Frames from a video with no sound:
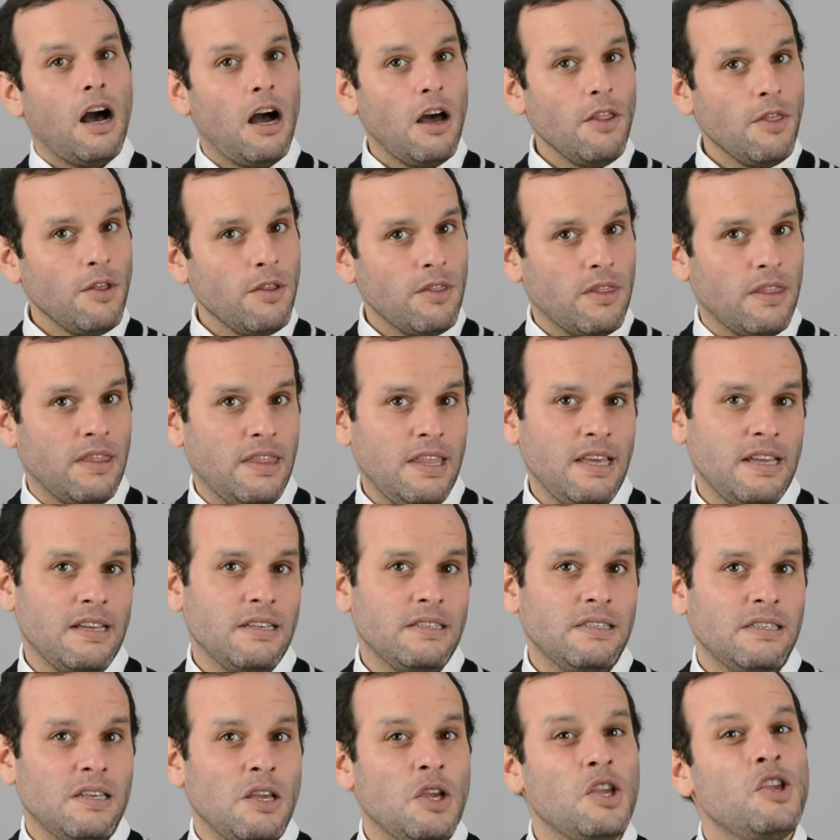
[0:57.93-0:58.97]
Other than
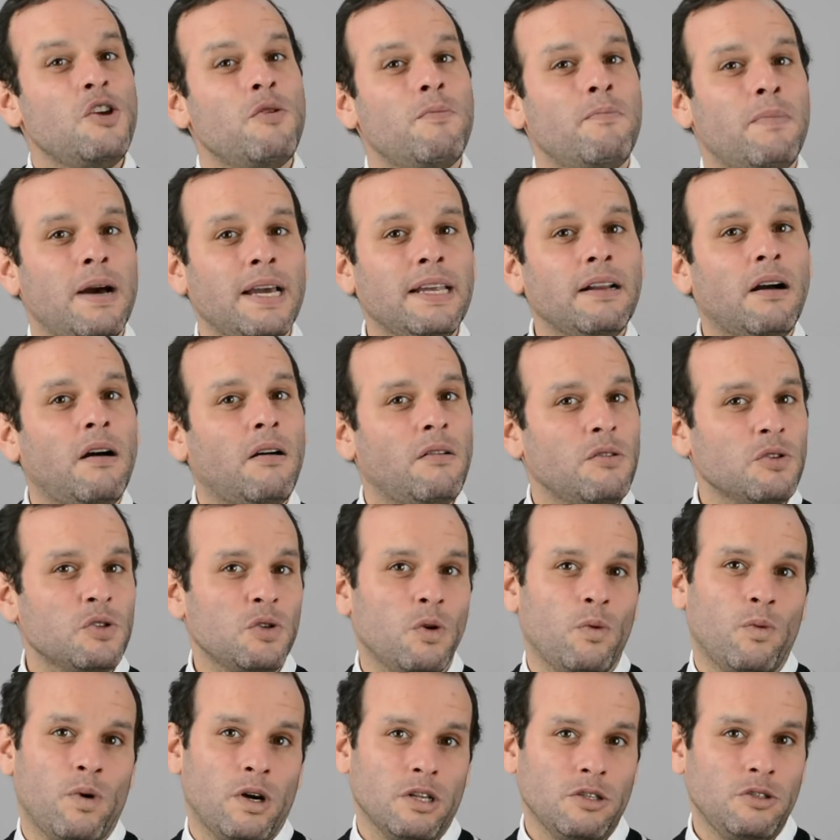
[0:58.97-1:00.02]
this, you might
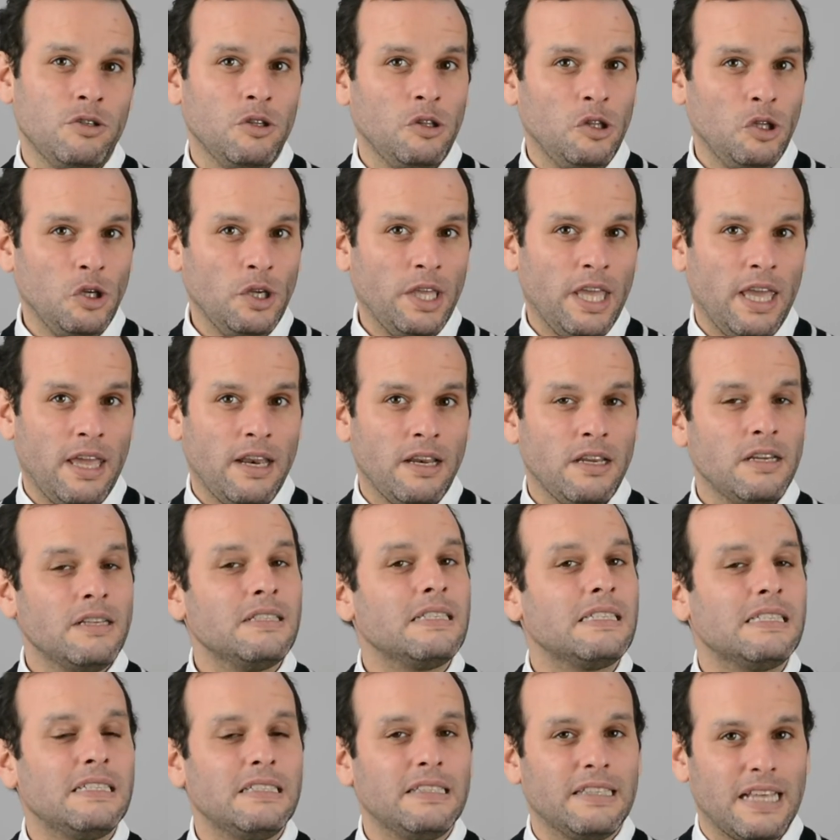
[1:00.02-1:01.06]
also want to look
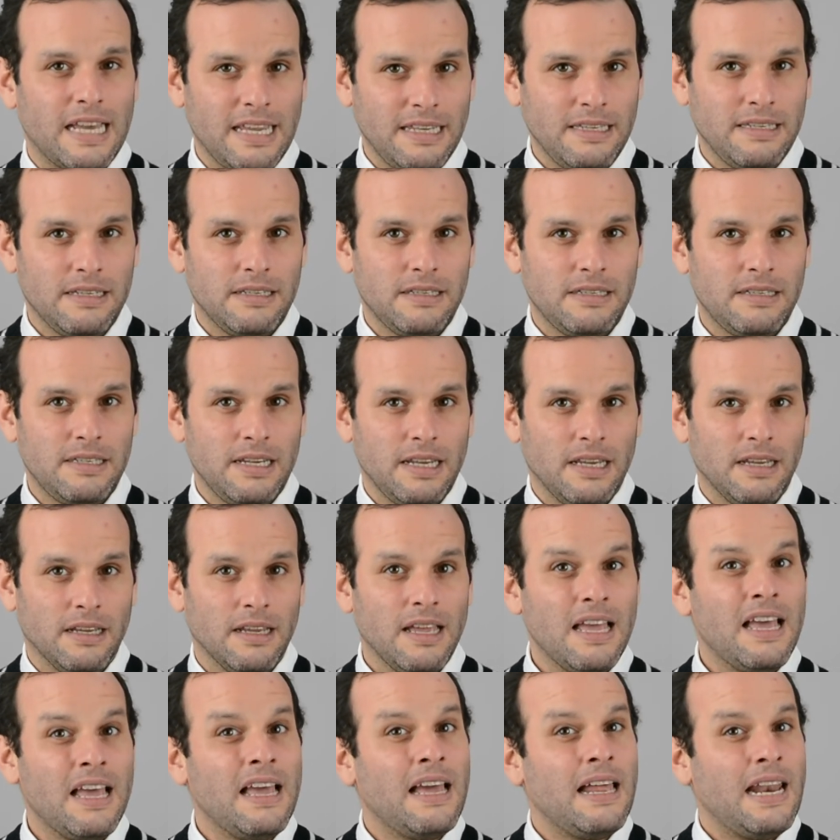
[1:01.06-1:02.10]
into licensing.
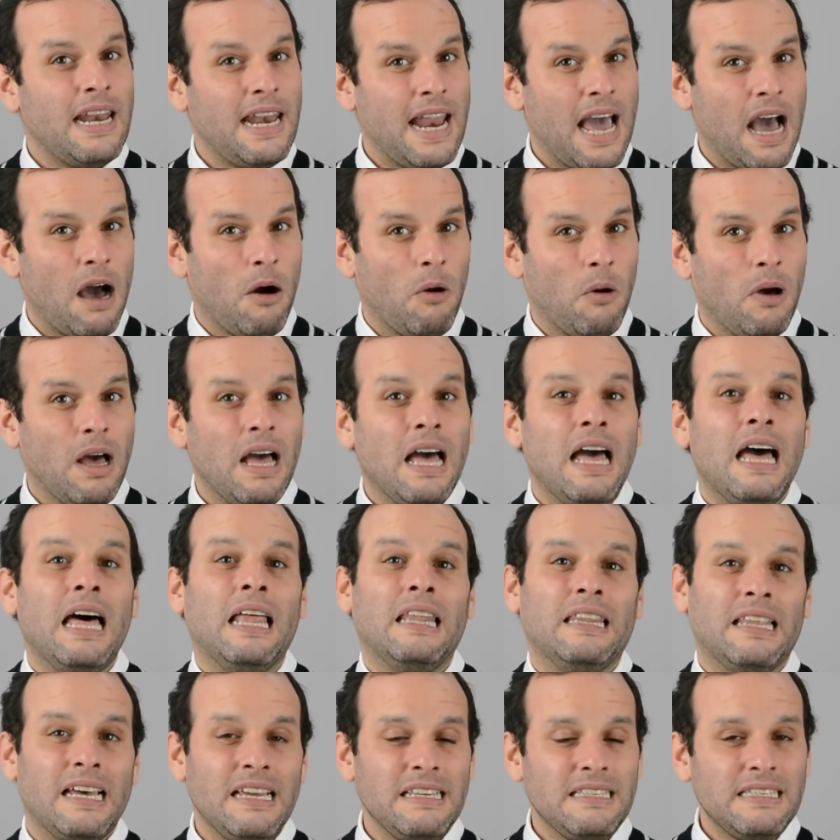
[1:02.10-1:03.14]

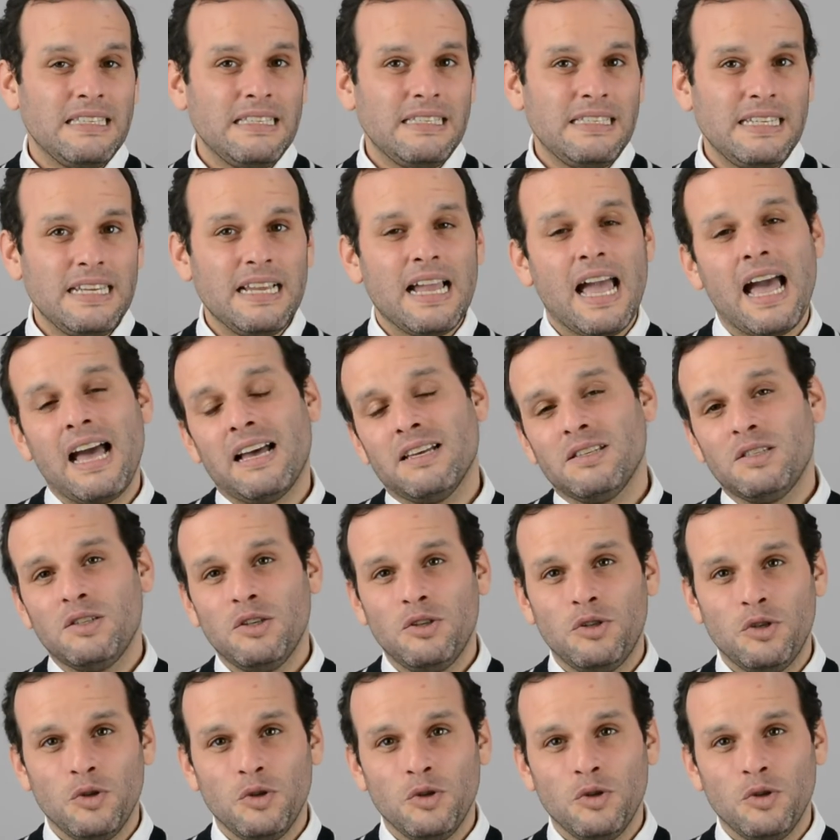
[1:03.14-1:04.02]
Now, licensing has